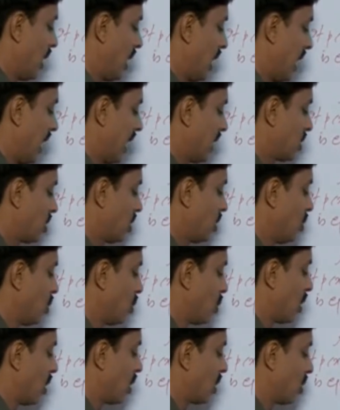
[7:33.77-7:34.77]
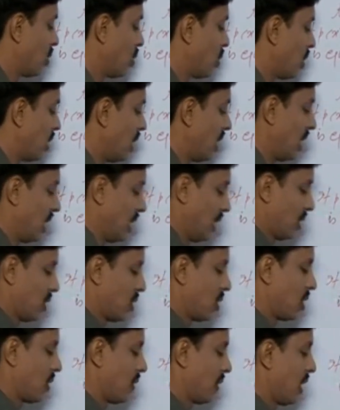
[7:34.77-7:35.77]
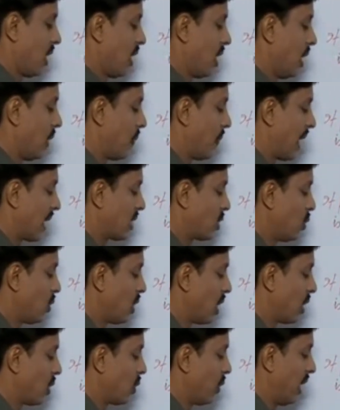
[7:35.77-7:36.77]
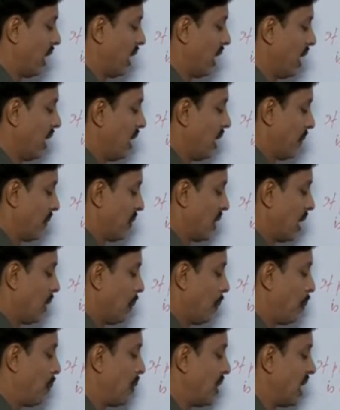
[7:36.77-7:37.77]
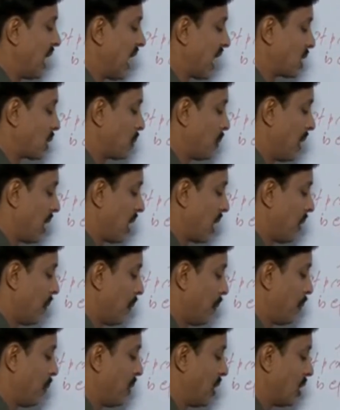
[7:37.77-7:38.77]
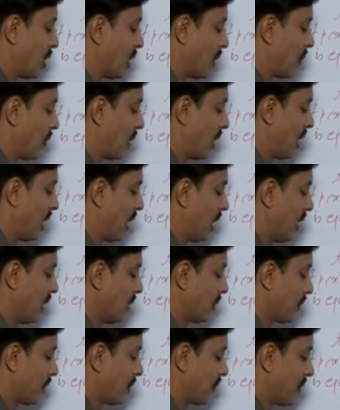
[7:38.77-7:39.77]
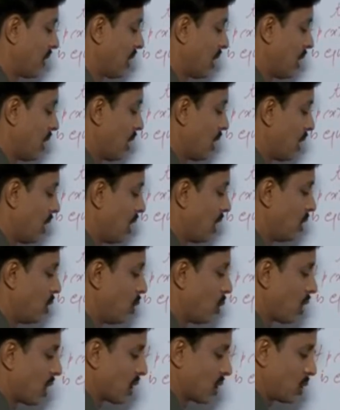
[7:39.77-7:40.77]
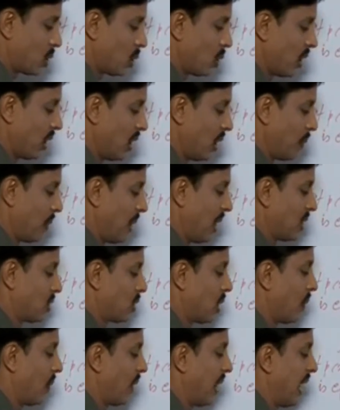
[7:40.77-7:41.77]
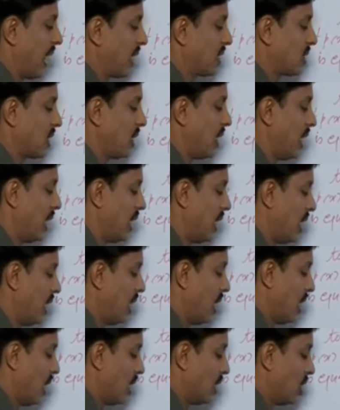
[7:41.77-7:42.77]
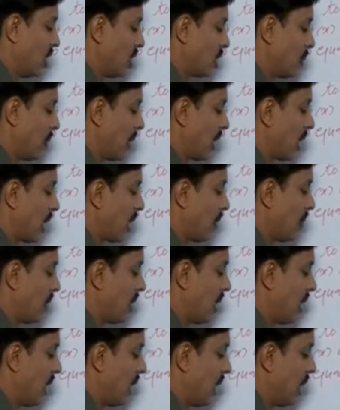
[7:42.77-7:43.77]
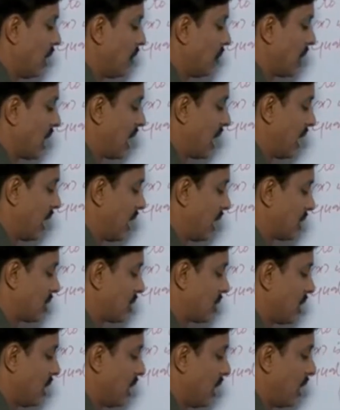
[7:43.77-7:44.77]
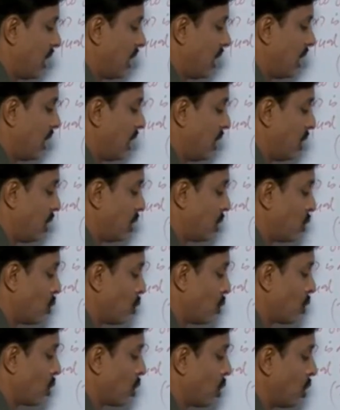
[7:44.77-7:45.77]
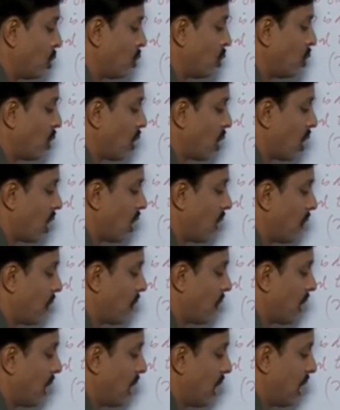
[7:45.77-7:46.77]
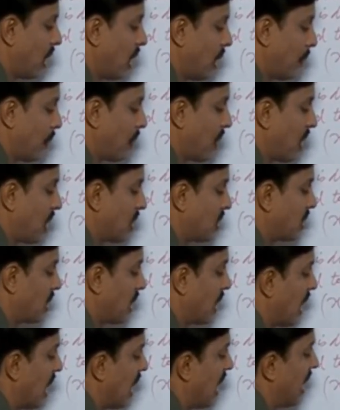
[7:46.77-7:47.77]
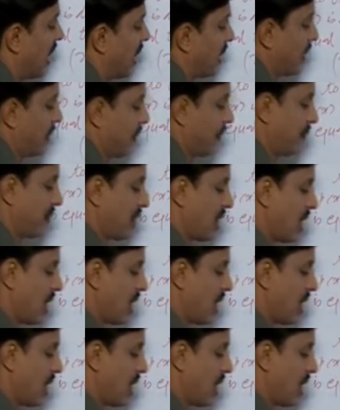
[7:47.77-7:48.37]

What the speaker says: x is equal to a, if x is equal to a, then Px become P of a is equal to, in place of x a, this become a minus a into q of a plus r.